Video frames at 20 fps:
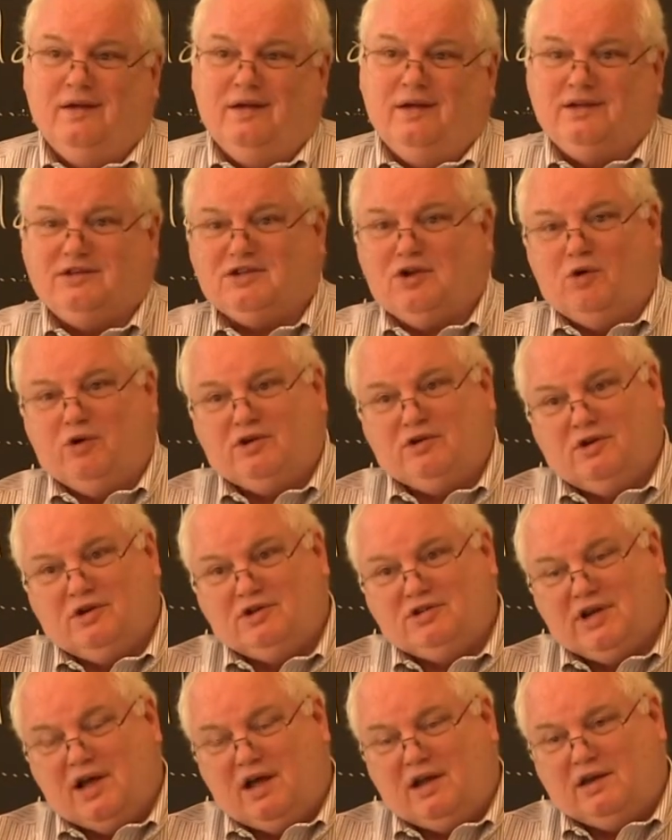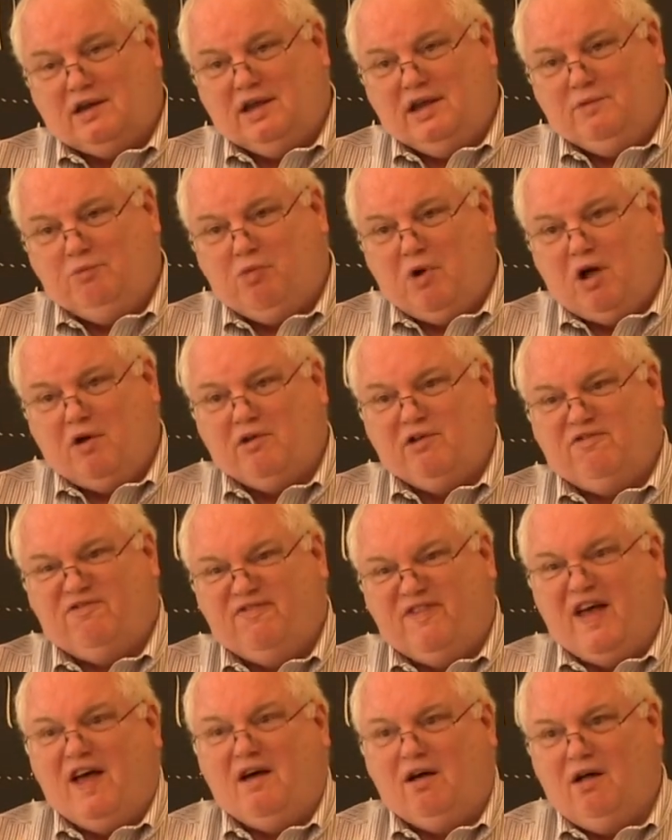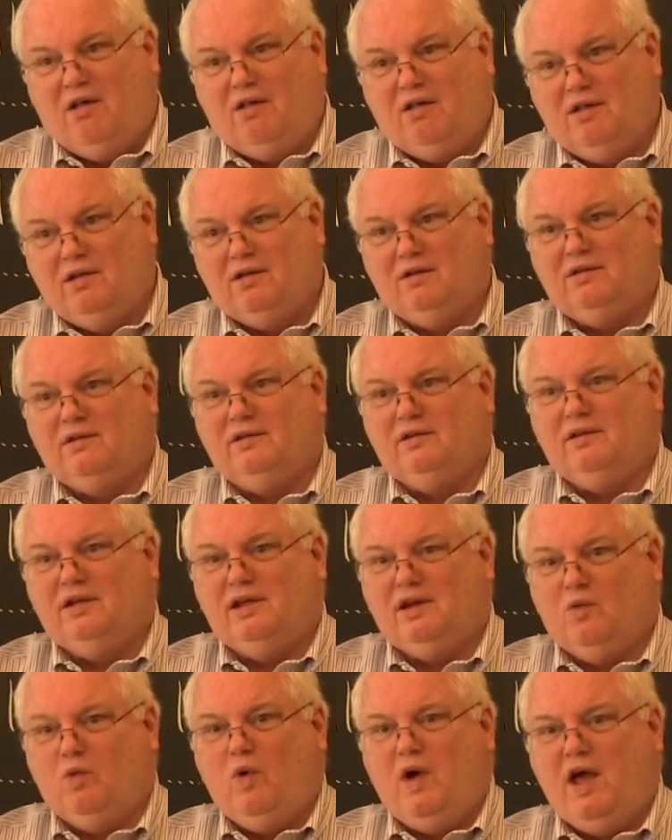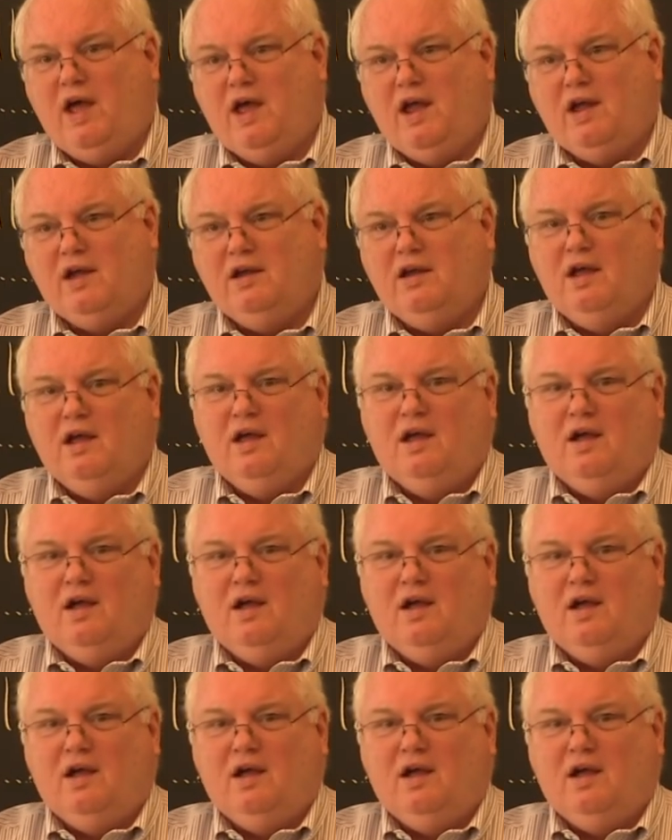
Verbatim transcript: And so it turns out he probably fell in a way